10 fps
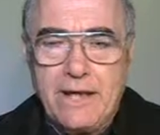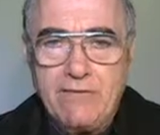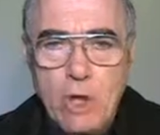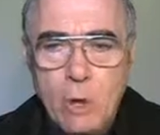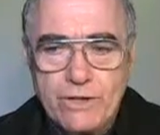
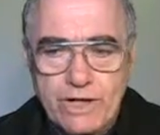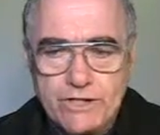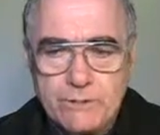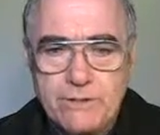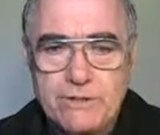in the Old
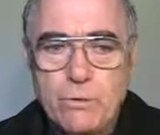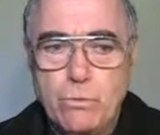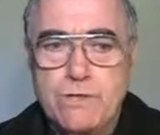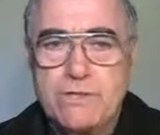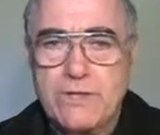Testament
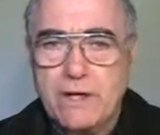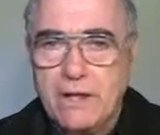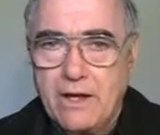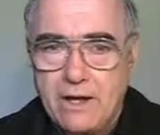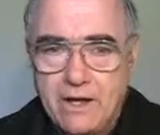it was
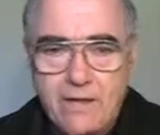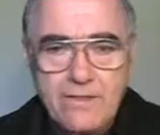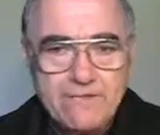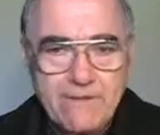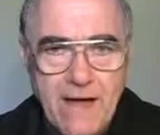
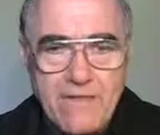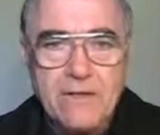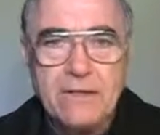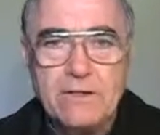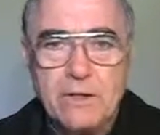God the
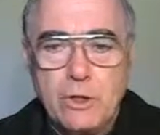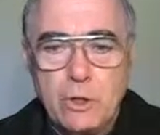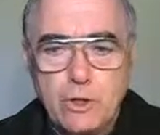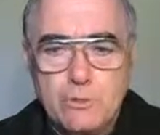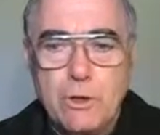Father
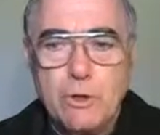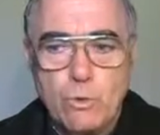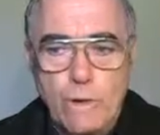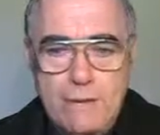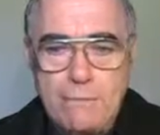who spoke
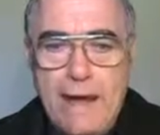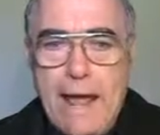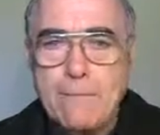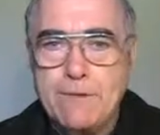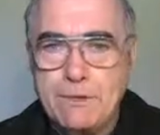to
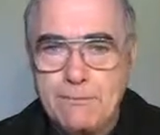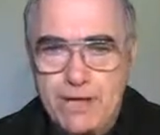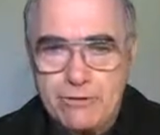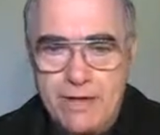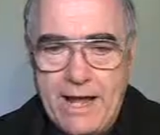Abraham and the
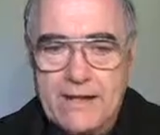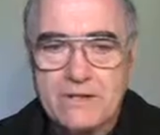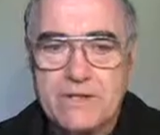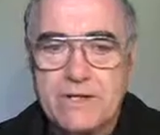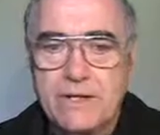
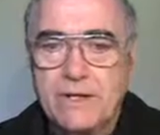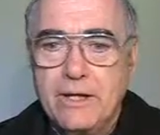patriarchs,